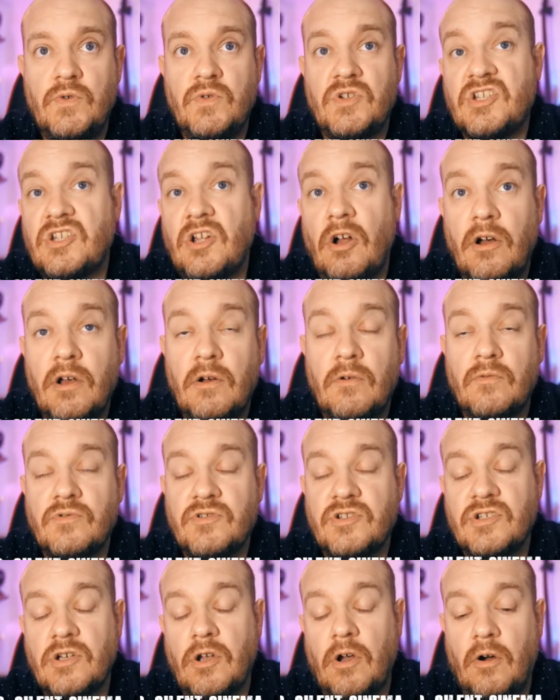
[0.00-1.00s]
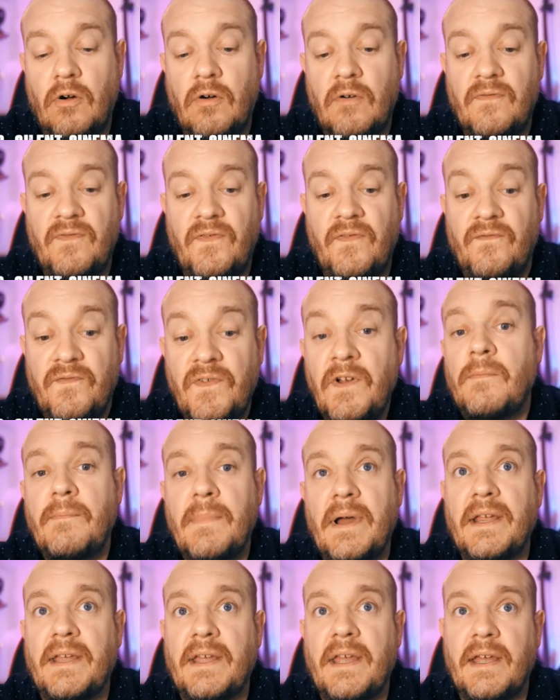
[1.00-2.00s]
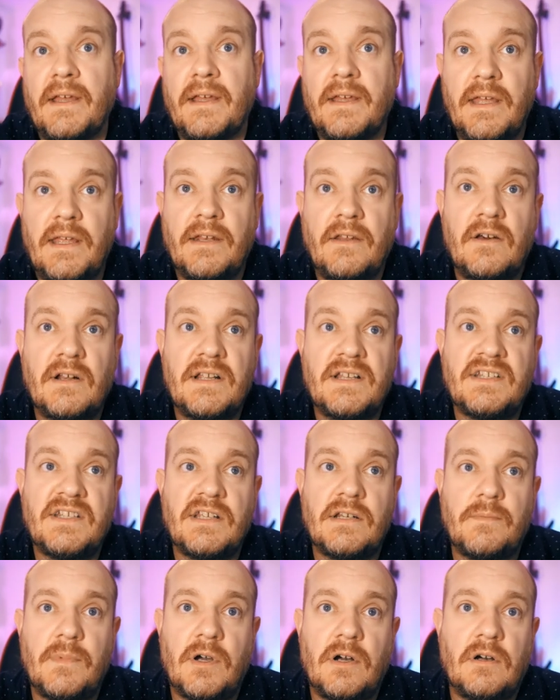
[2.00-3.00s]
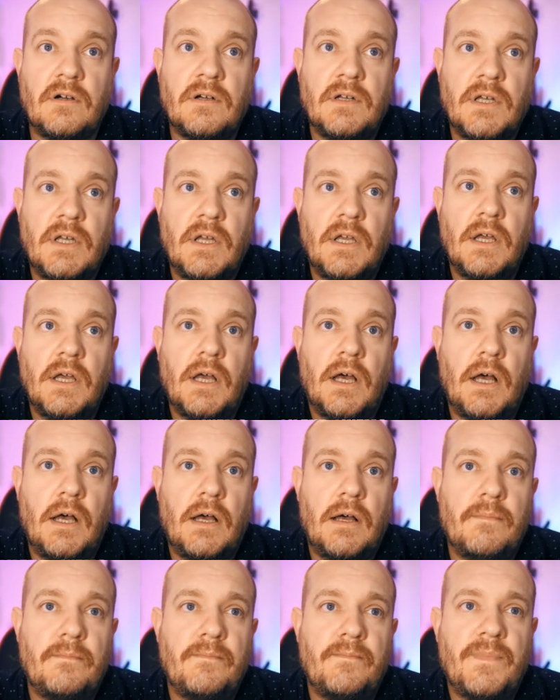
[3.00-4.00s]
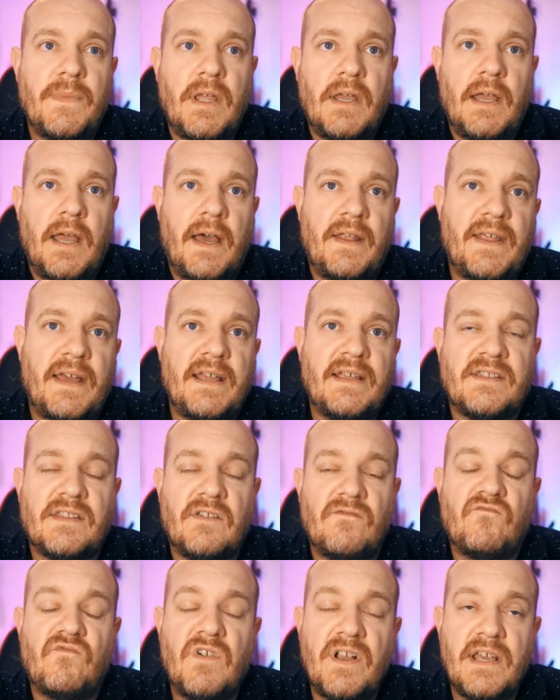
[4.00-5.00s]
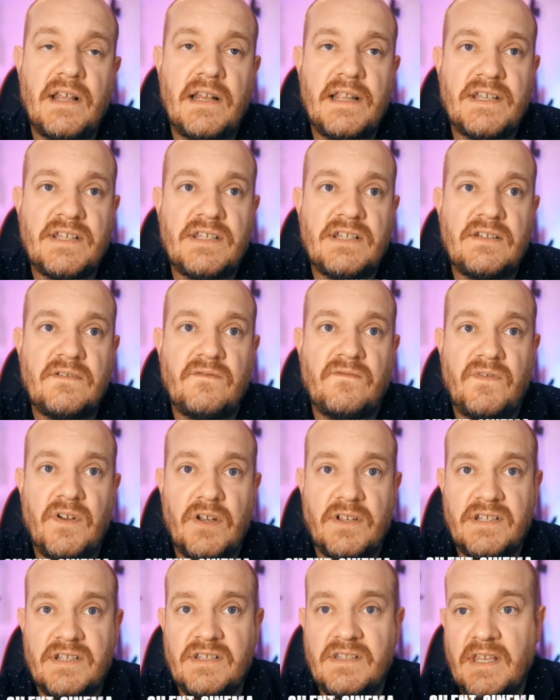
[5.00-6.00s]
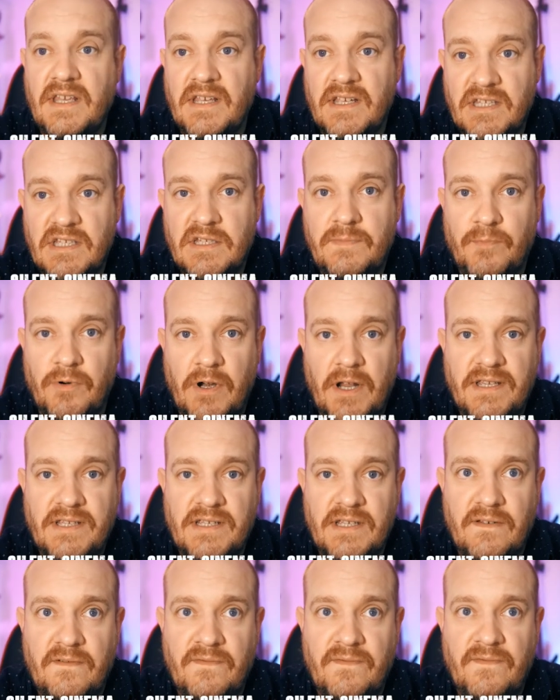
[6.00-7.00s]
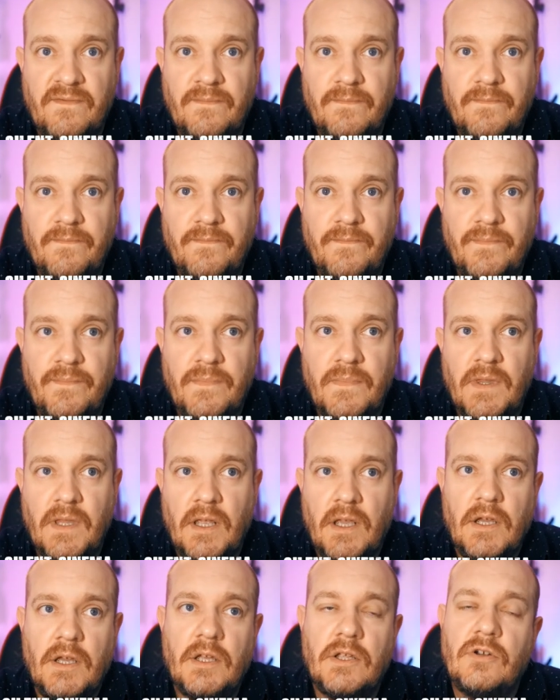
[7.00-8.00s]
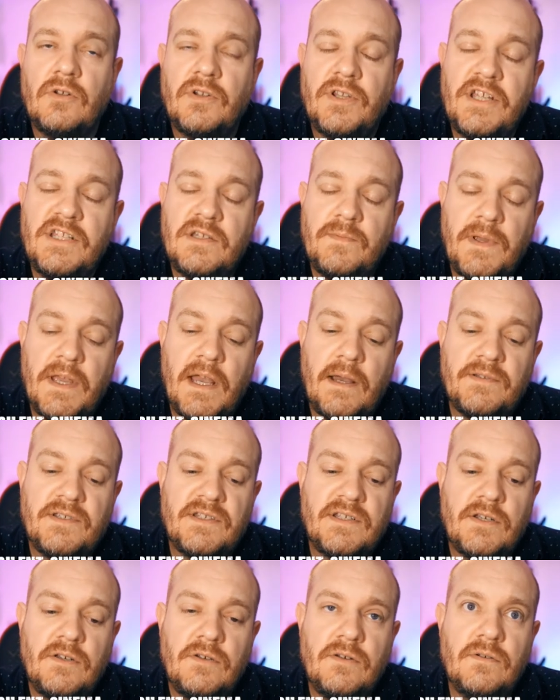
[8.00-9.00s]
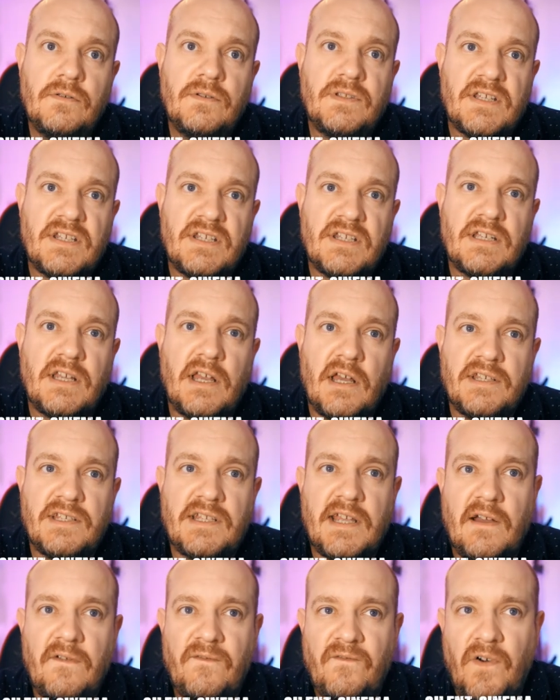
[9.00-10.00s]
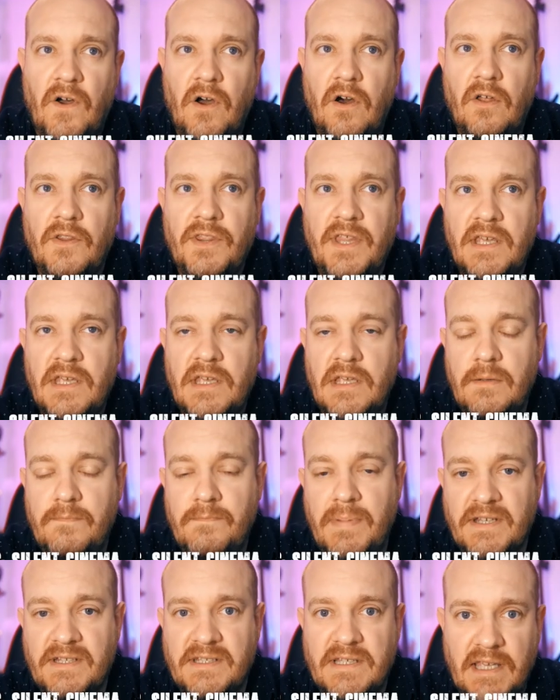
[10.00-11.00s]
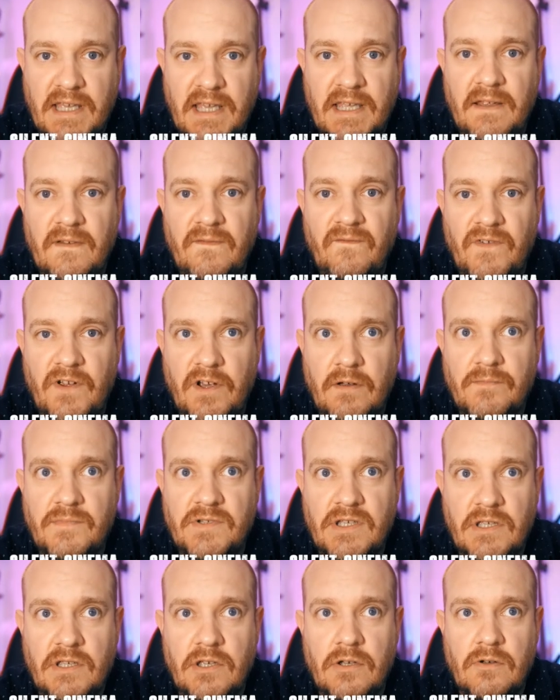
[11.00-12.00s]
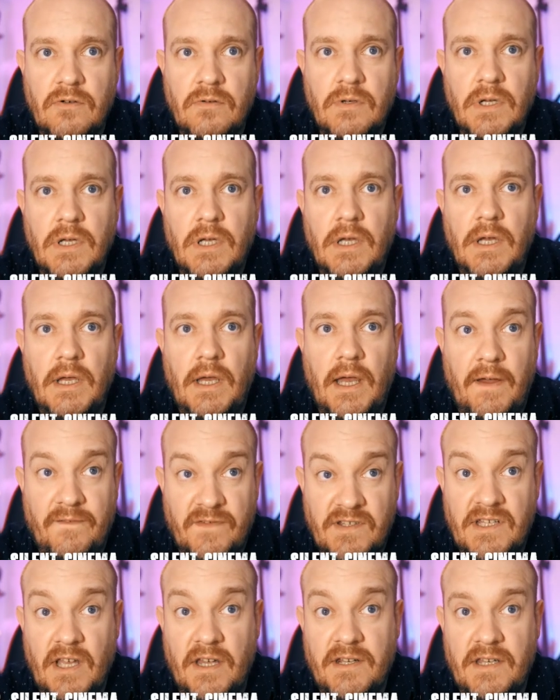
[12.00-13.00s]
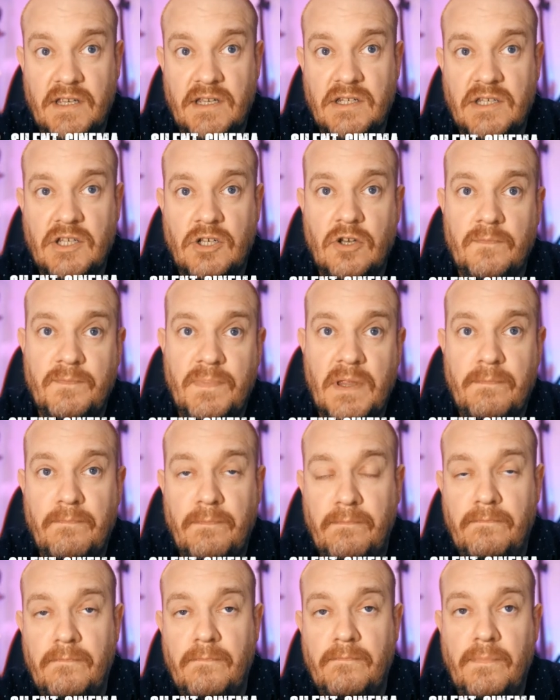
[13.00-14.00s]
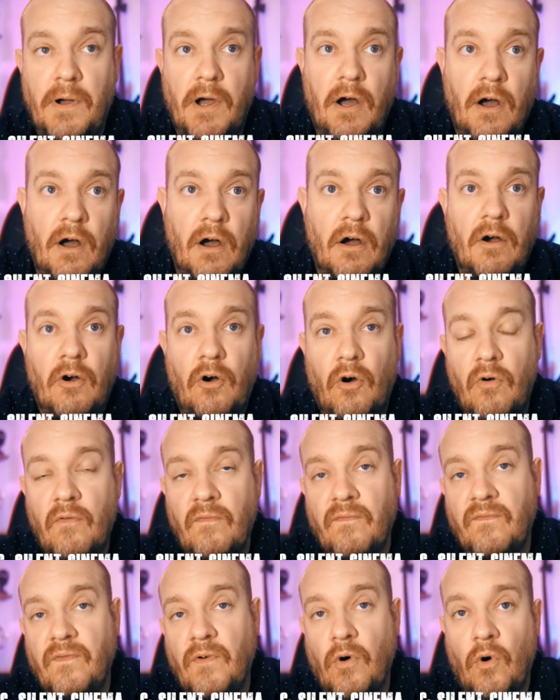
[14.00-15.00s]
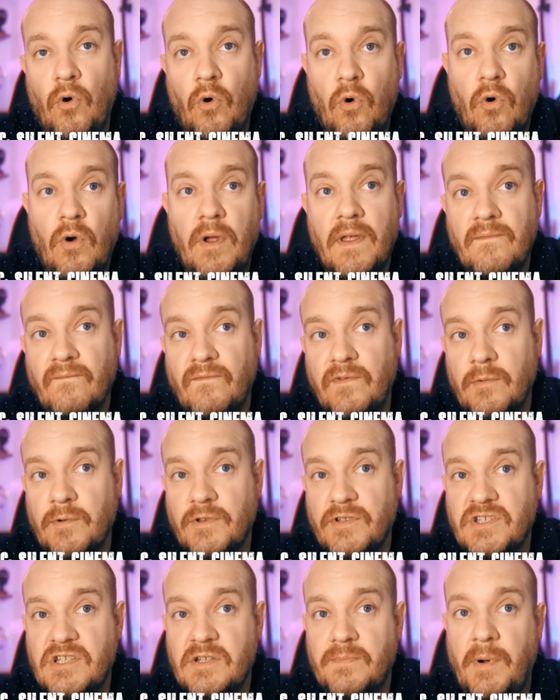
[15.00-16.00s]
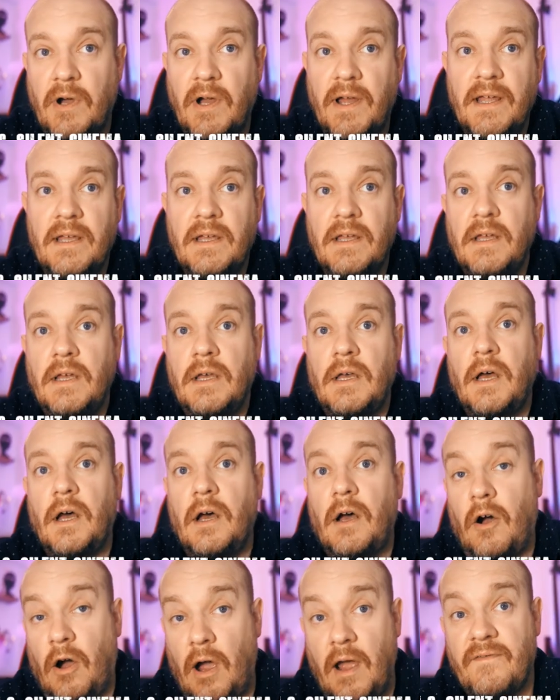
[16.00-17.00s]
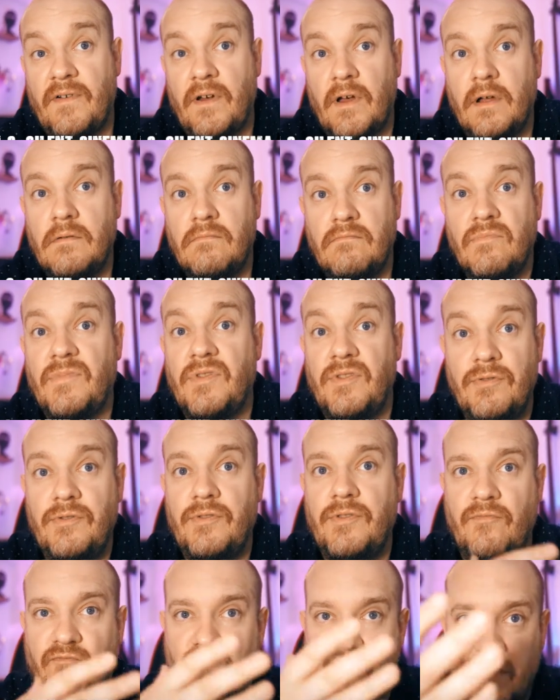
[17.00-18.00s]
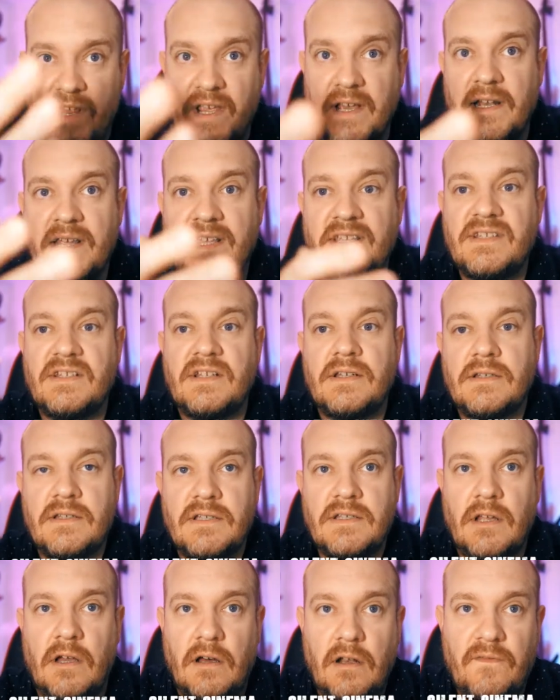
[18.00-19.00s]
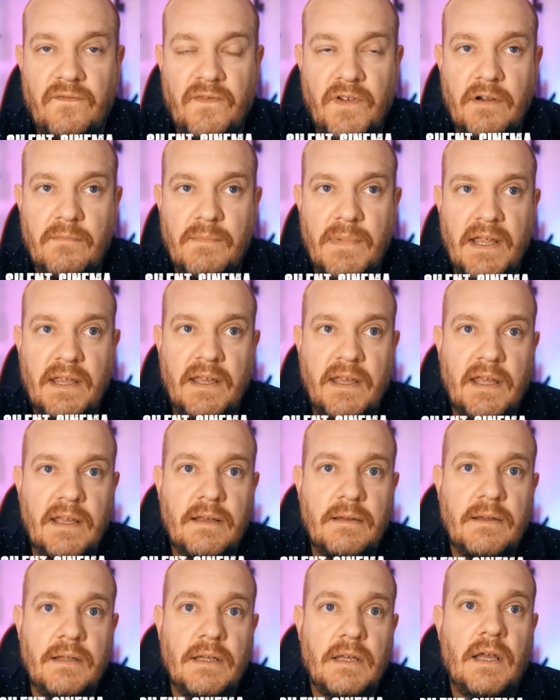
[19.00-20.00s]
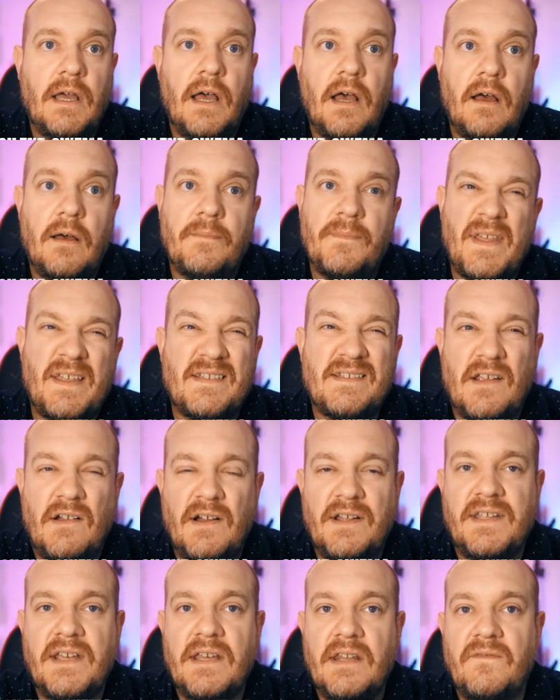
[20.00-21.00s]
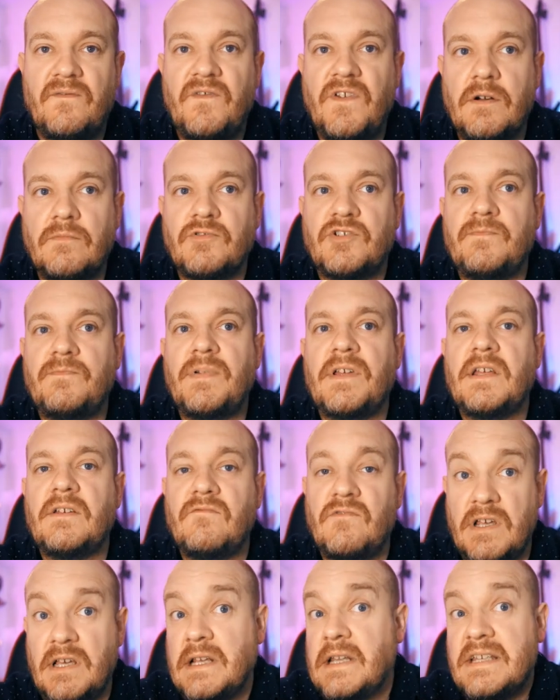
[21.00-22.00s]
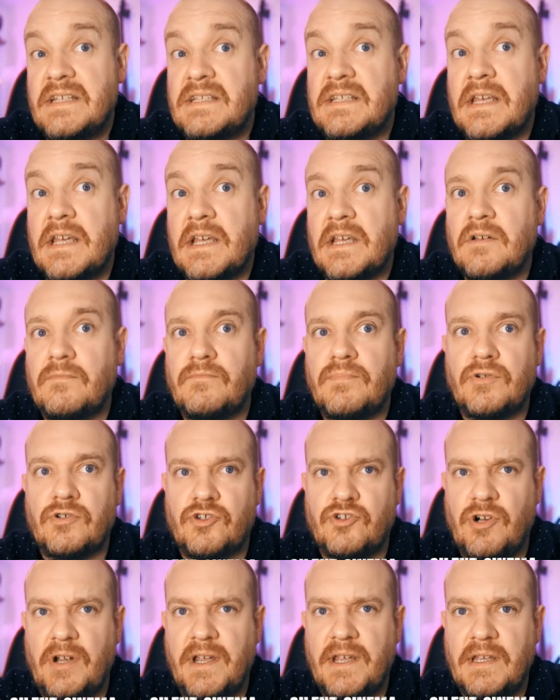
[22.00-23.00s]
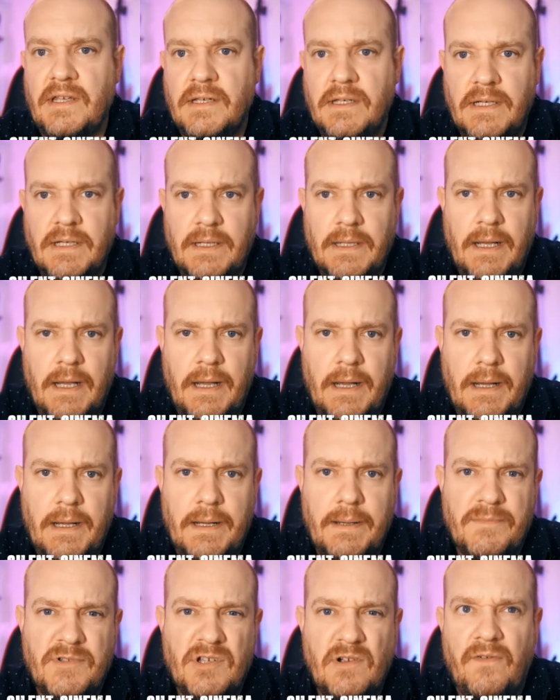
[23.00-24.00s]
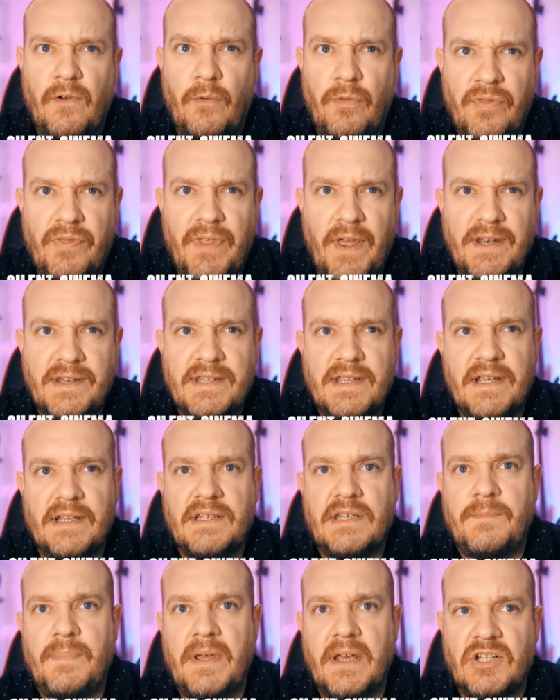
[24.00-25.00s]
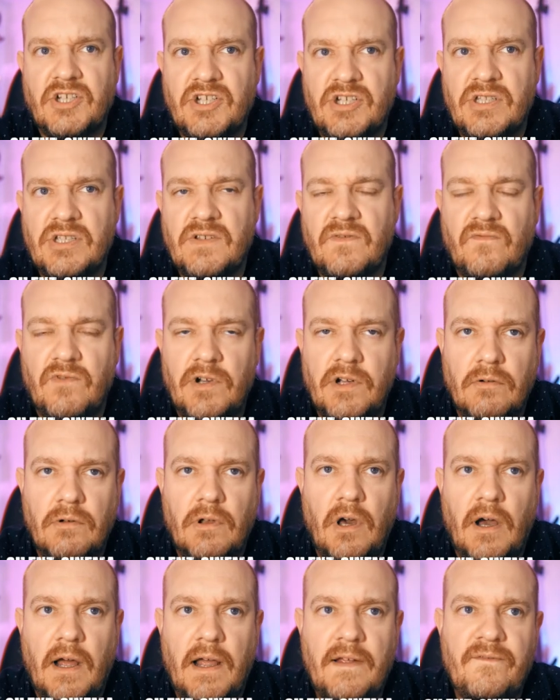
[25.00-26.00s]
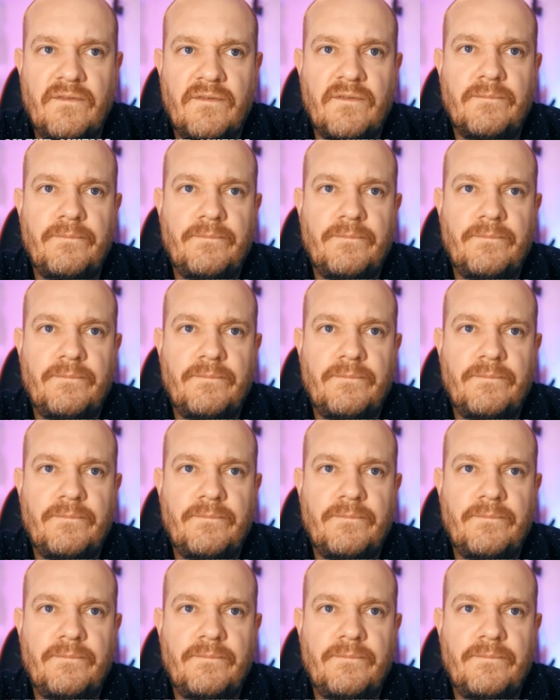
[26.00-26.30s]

styles of filmmaking in early cinema, and that is the realist versus the expressive. You'll need to be able to discuss how far the Buster Keaton films that you have studied could be part of or influenced by either the realist style of filmmaking. That's the idea that film should be realistic and portray sort of authentic depictions of real life.